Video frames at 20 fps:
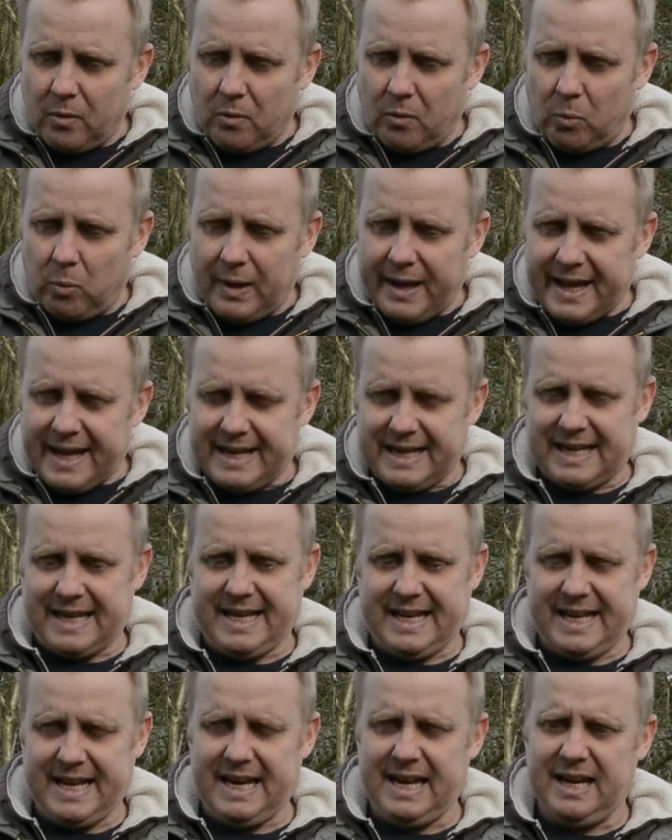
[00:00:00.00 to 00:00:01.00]

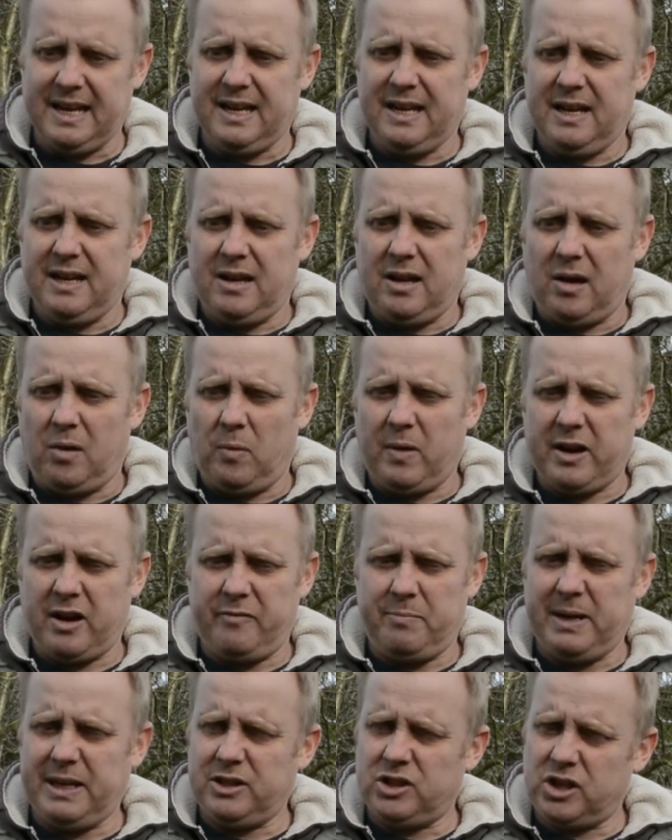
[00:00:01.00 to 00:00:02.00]
Weirdly, when
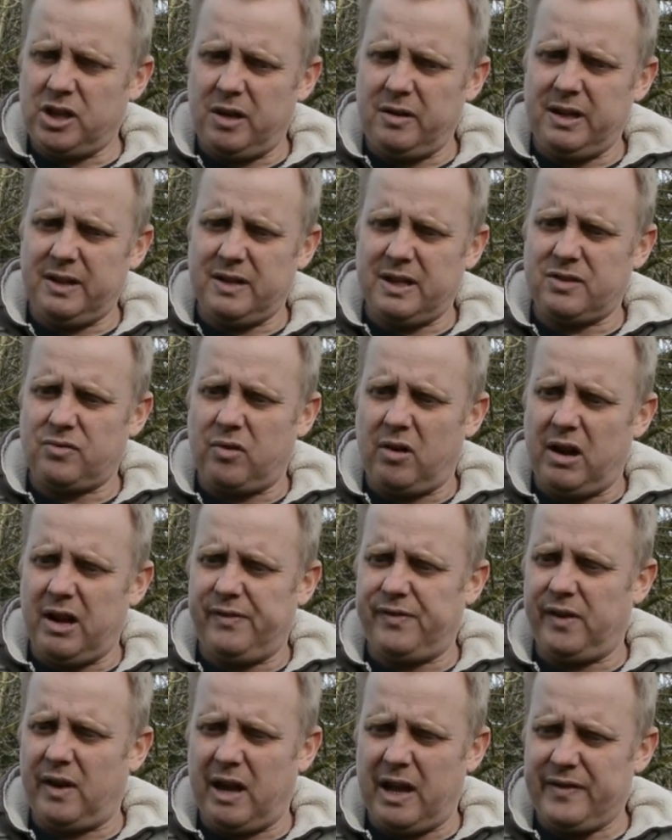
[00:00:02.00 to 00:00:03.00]
I've been tuning this
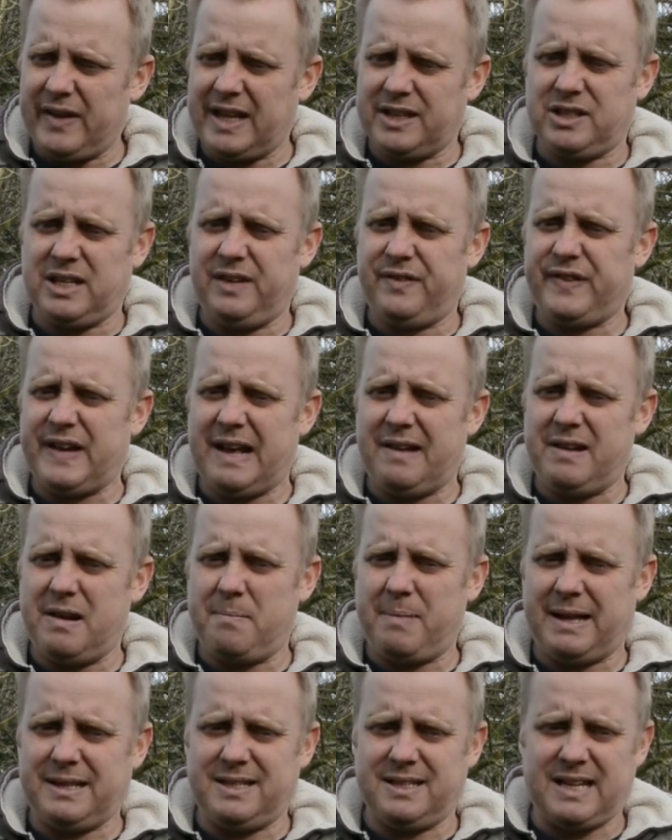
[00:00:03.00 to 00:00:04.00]
rifle, I've actually found it
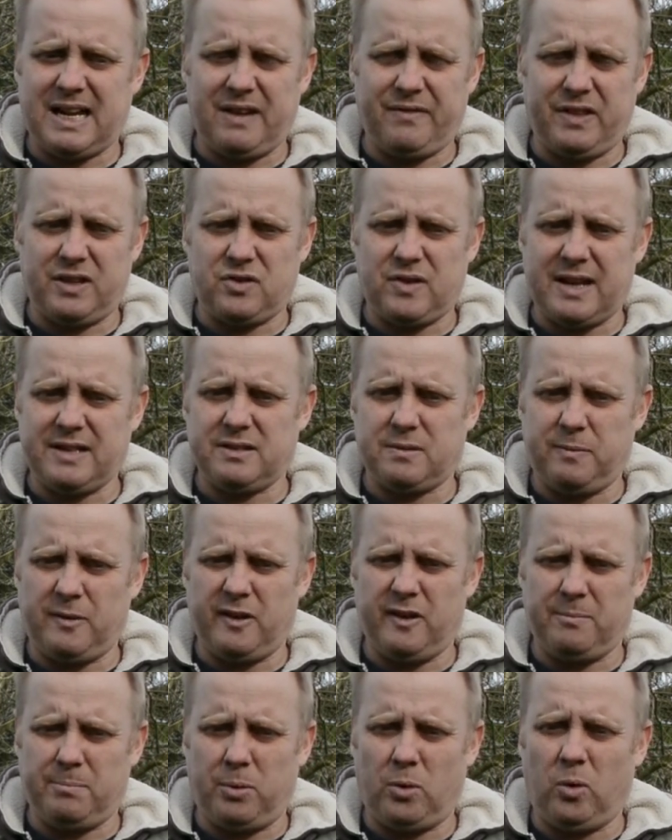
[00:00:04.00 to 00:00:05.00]
better to have the
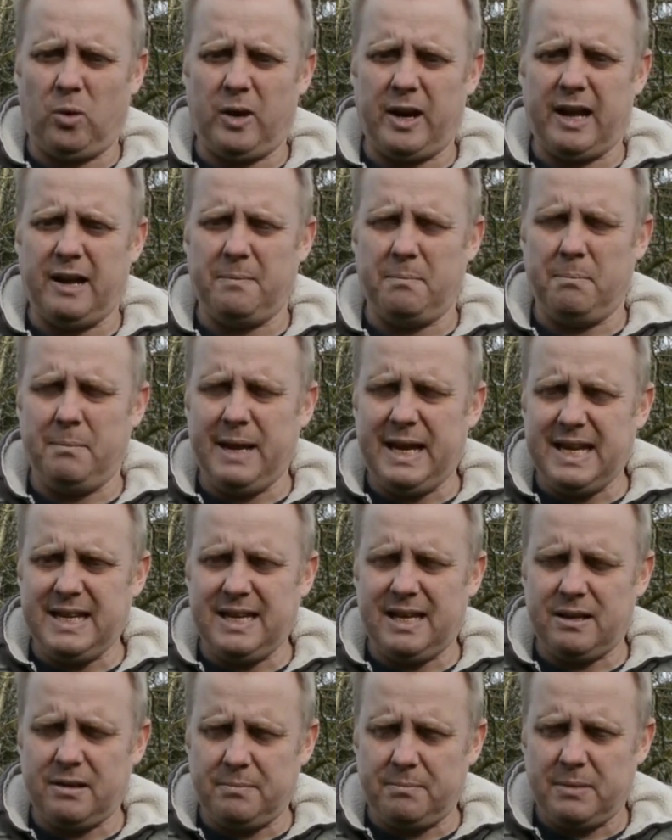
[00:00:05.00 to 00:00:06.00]
transfer port at
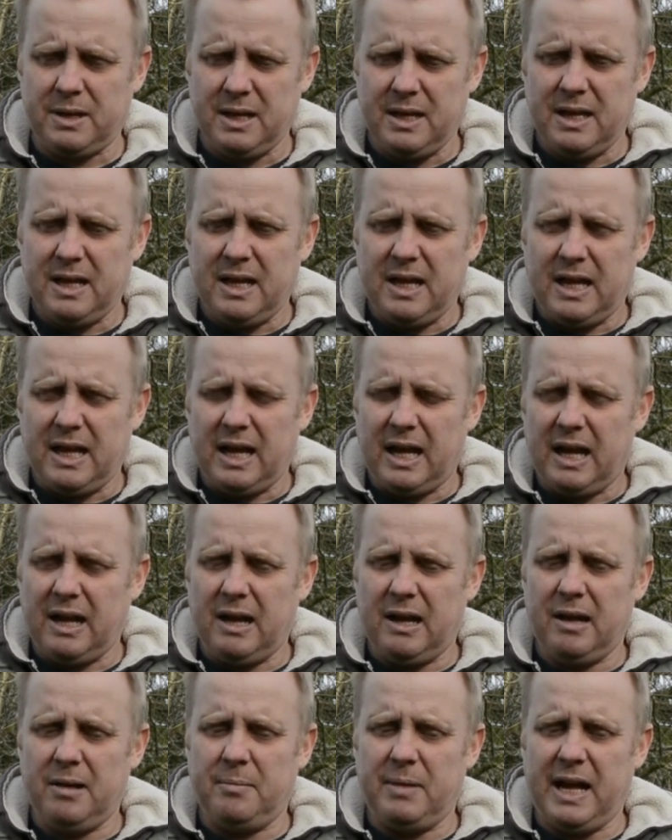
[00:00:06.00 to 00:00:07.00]
medium.
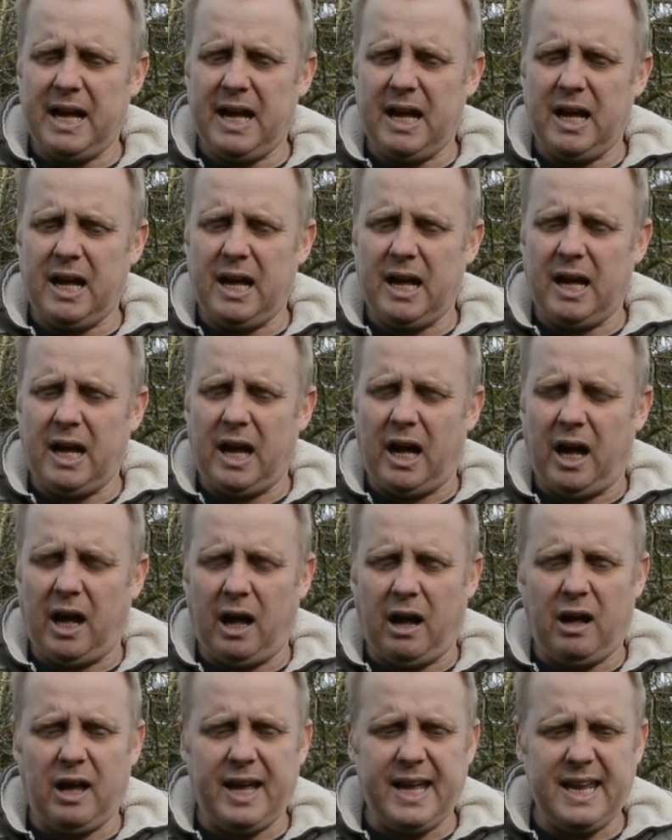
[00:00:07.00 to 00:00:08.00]
At
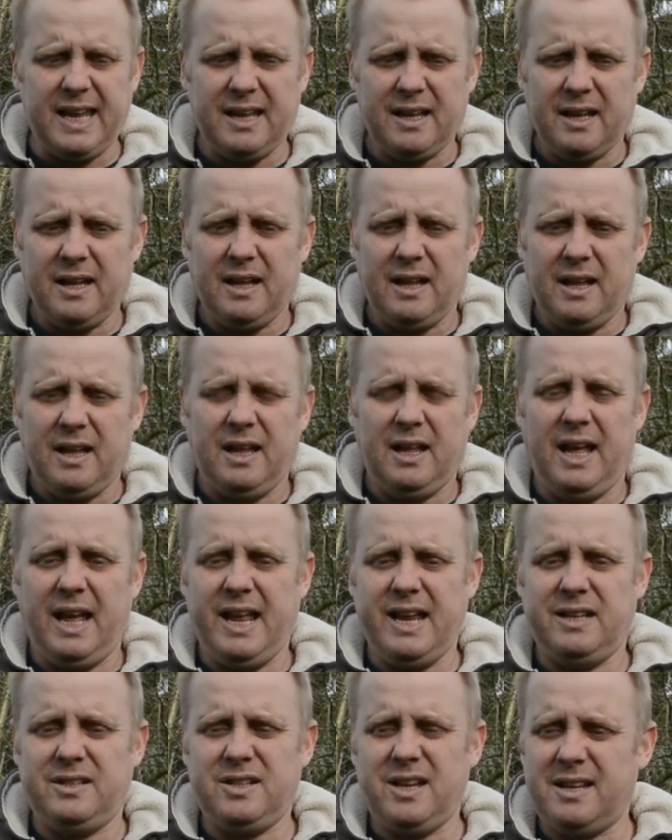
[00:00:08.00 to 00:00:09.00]
high,
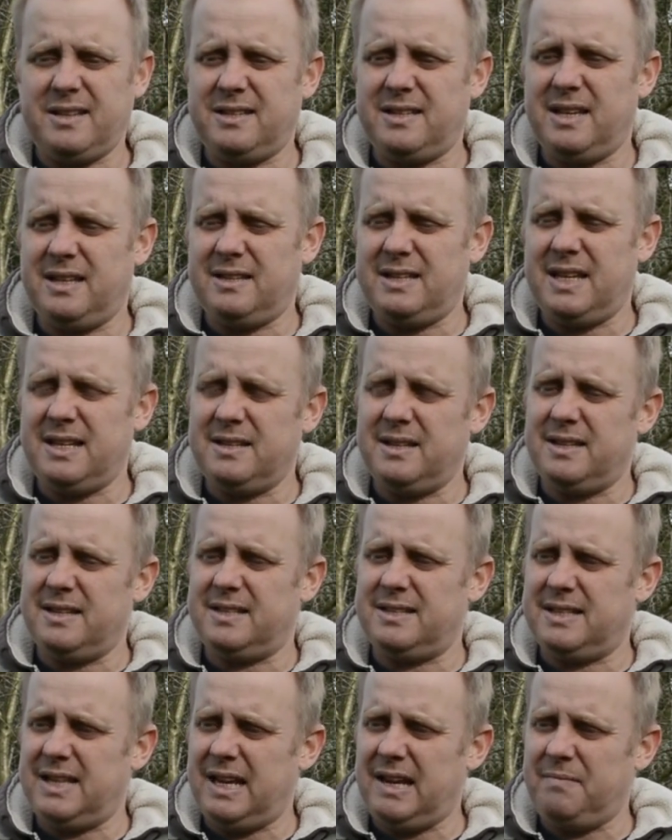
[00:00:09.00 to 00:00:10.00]
it didn't
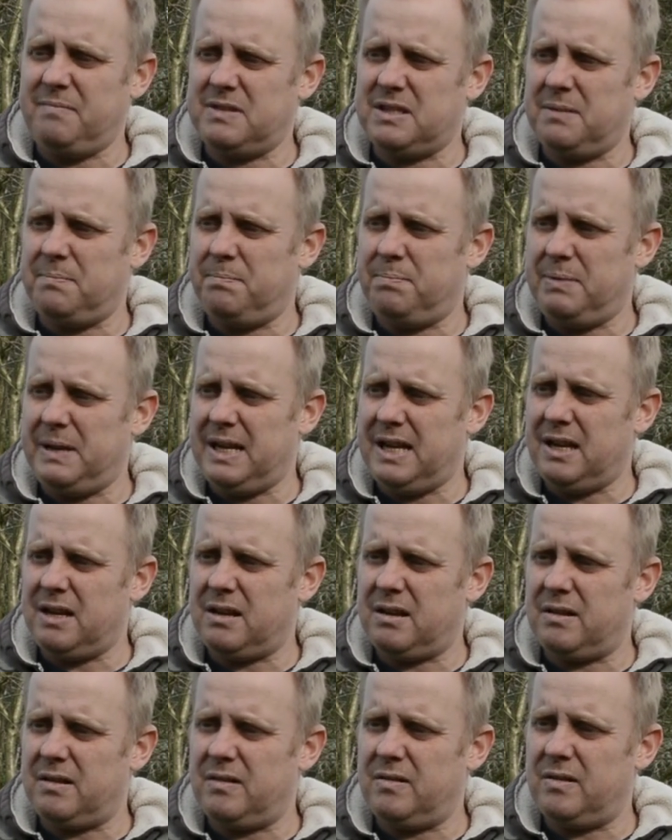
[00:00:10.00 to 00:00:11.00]
seem to be.
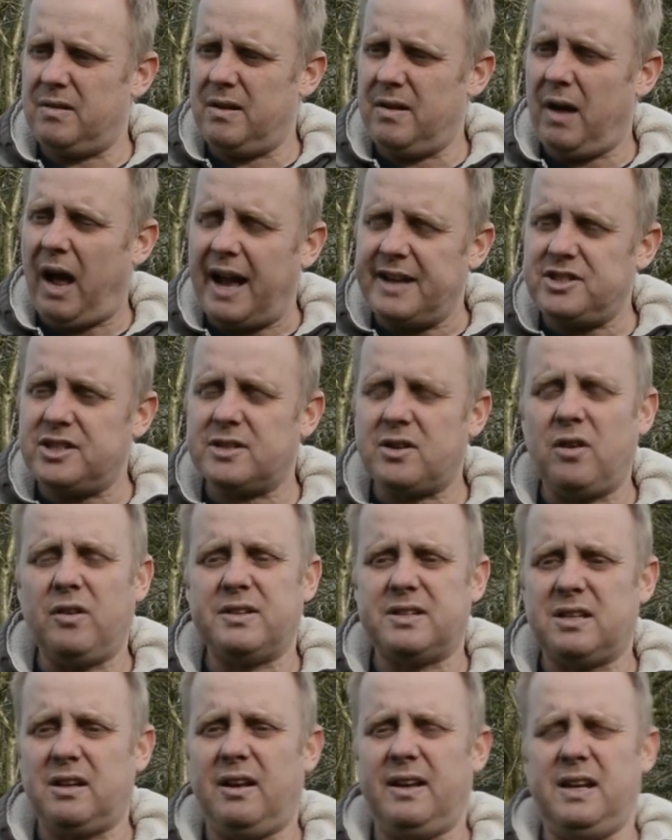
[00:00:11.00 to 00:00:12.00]
I just got a
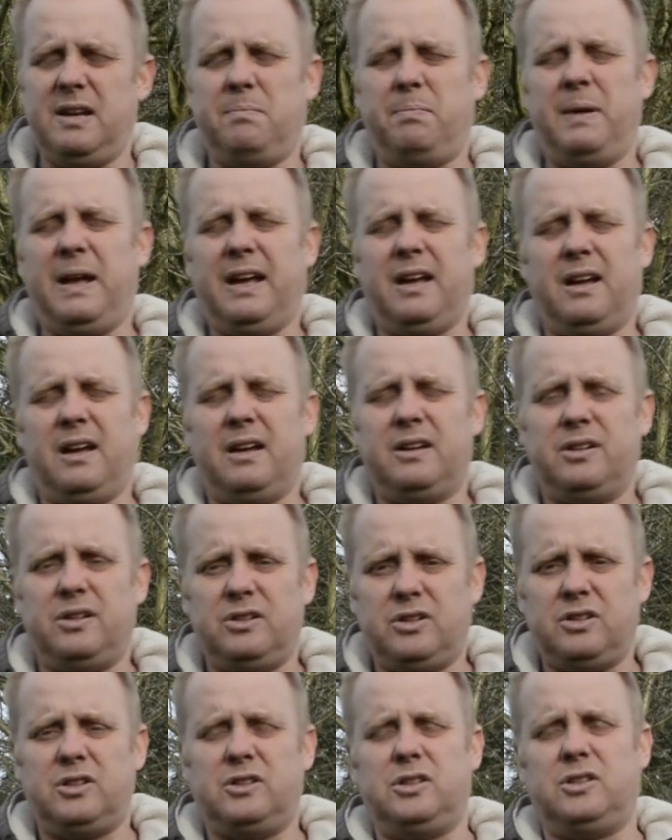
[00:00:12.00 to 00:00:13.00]
slightly bigger
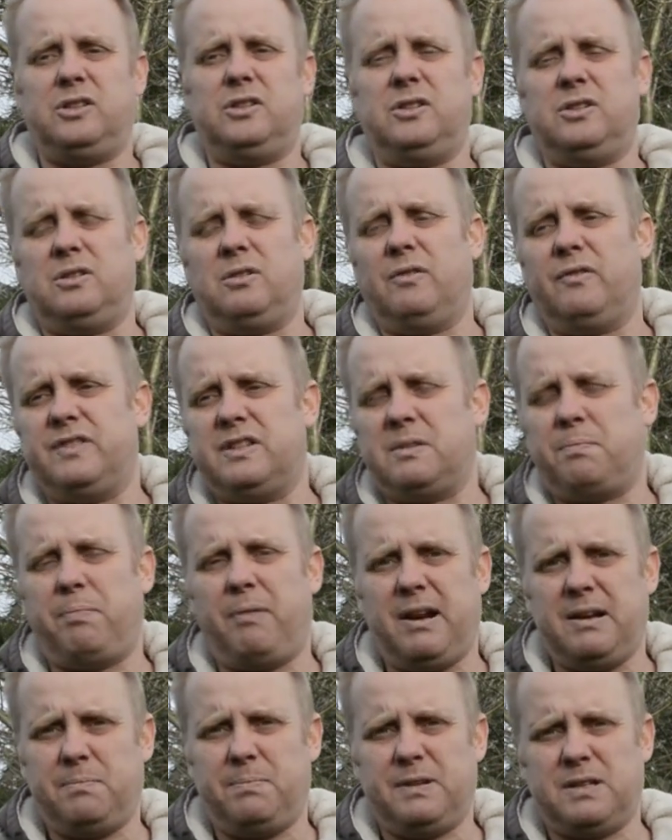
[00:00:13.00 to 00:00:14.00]
sort of
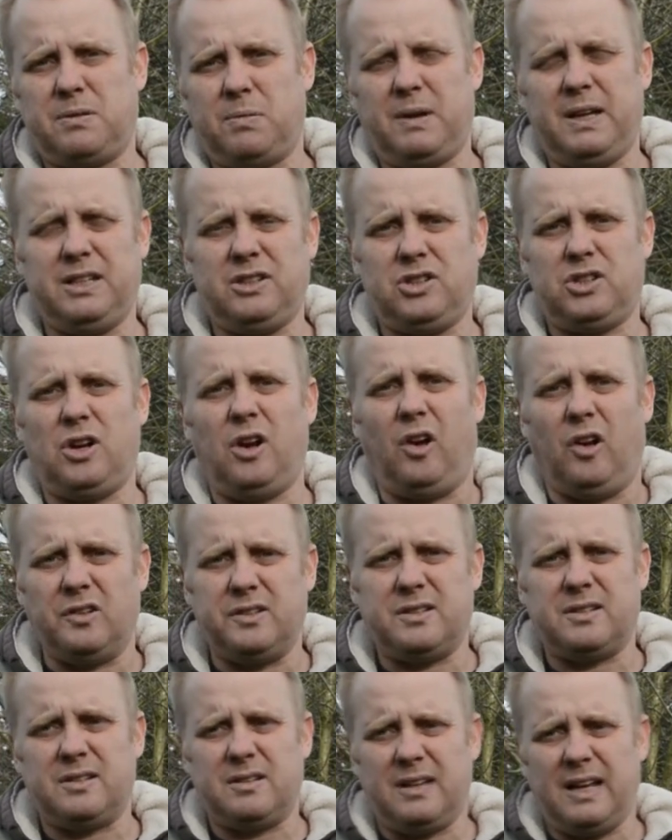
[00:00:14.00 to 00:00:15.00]
spread between
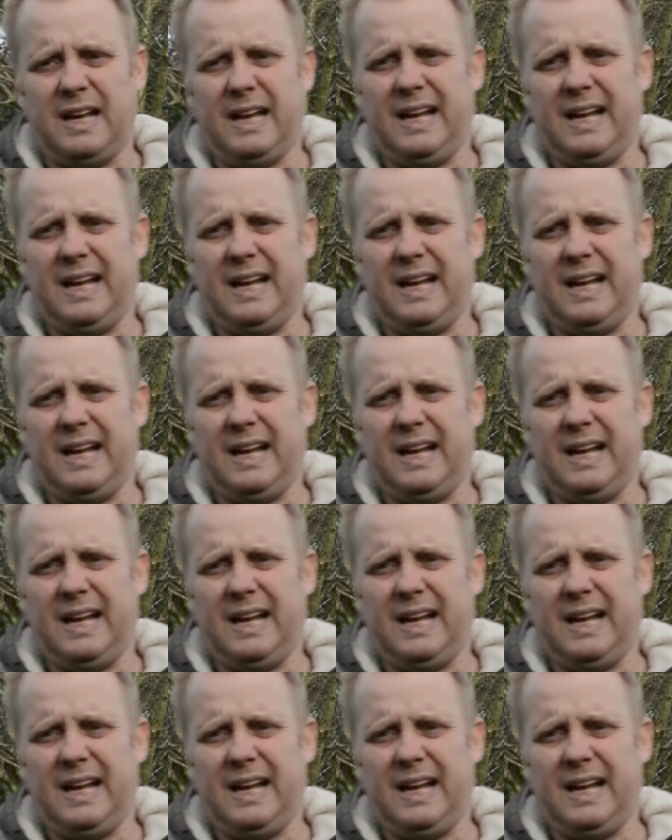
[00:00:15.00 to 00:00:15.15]
shots,